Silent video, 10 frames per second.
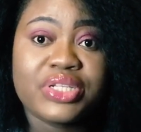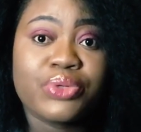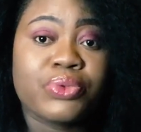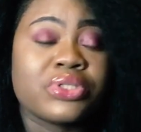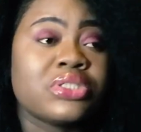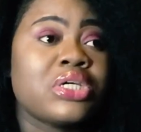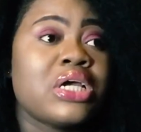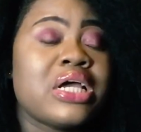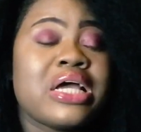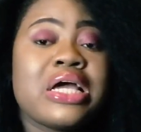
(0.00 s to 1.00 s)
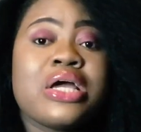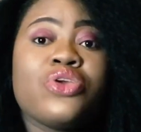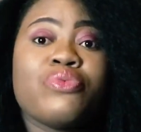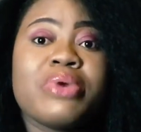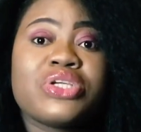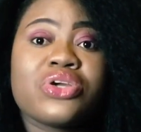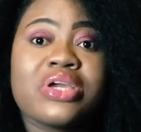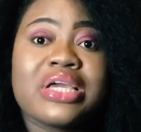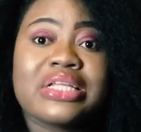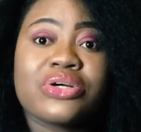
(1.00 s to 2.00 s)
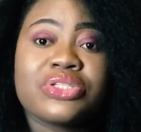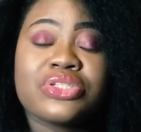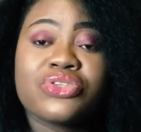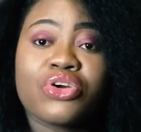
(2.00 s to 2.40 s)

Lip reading: anyone. You make sure you gather all these